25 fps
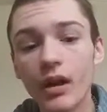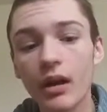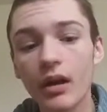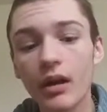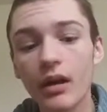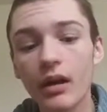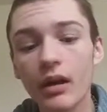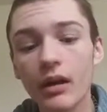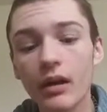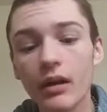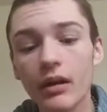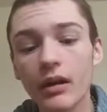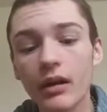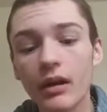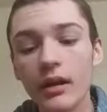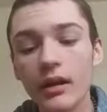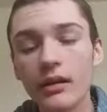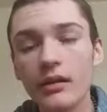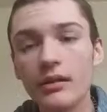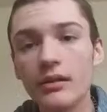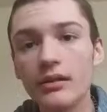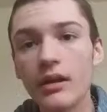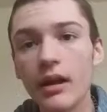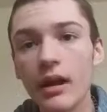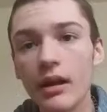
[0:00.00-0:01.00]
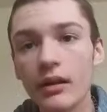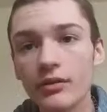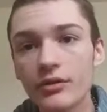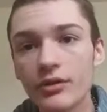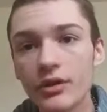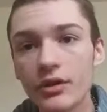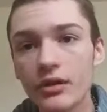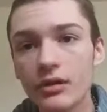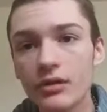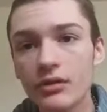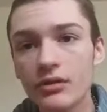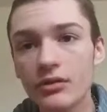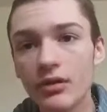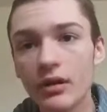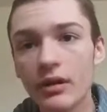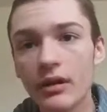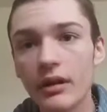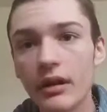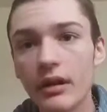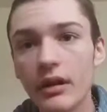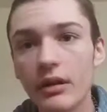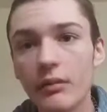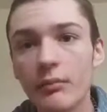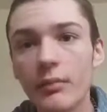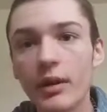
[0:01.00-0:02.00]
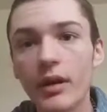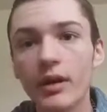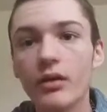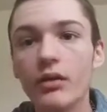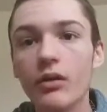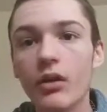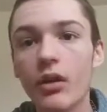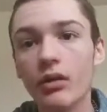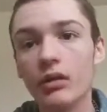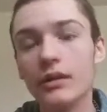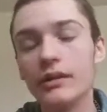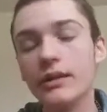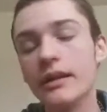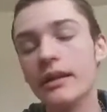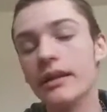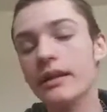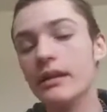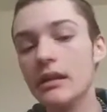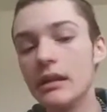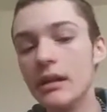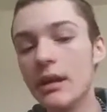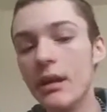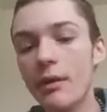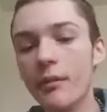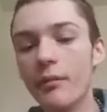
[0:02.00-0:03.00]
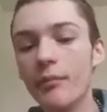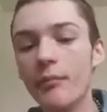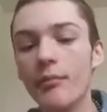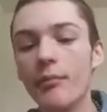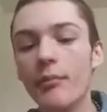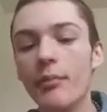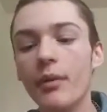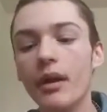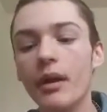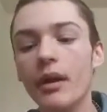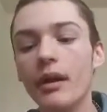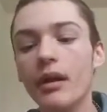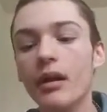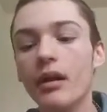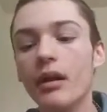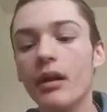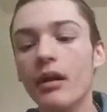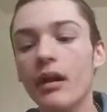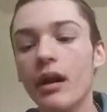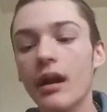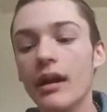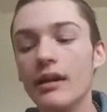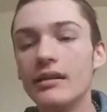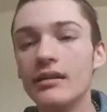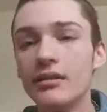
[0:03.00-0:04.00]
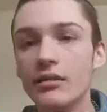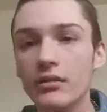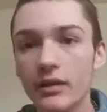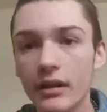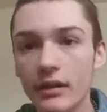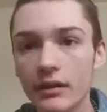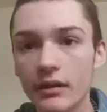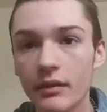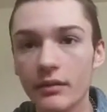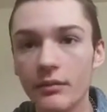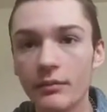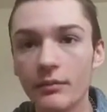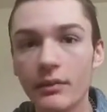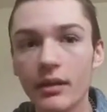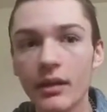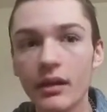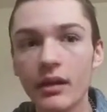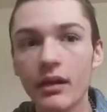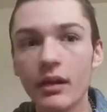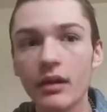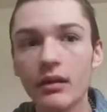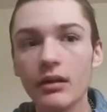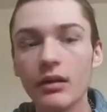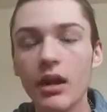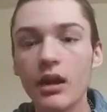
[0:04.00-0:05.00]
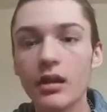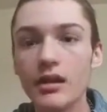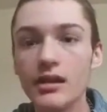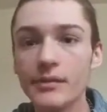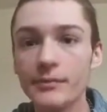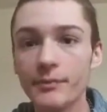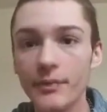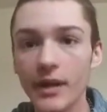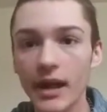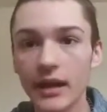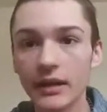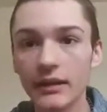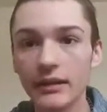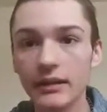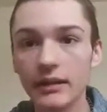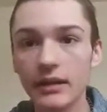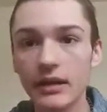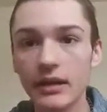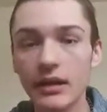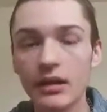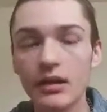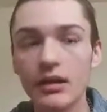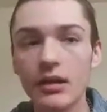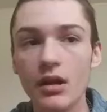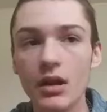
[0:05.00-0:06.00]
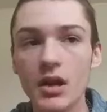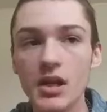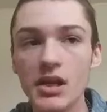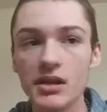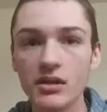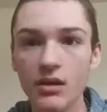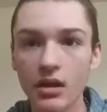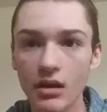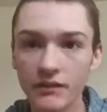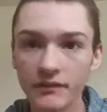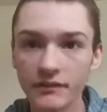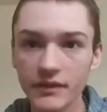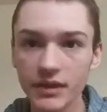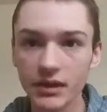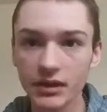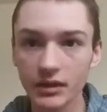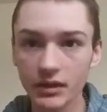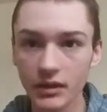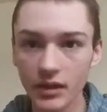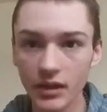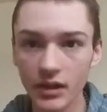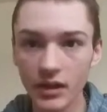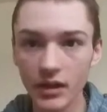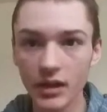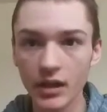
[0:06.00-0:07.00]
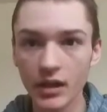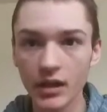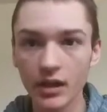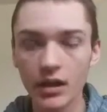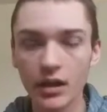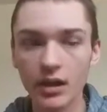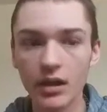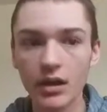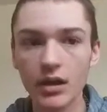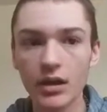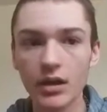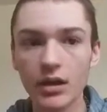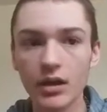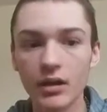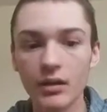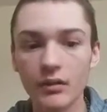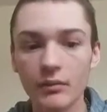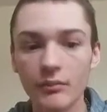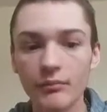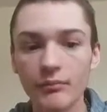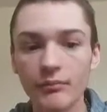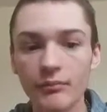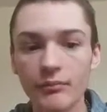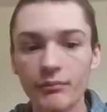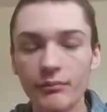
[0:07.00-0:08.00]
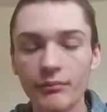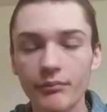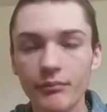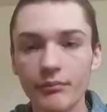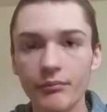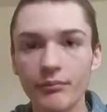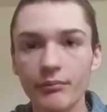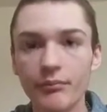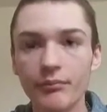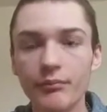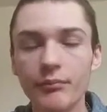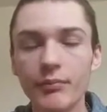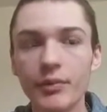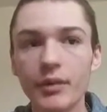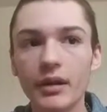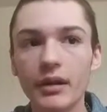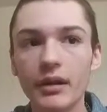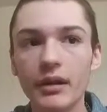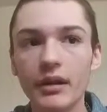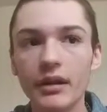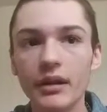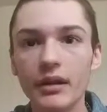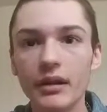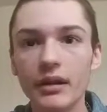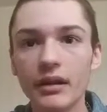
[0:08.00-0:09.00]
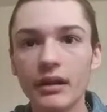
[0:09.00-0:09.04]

uh, it actually started getting better on tea, but uh, I still get them. Not as badly and not as often um, but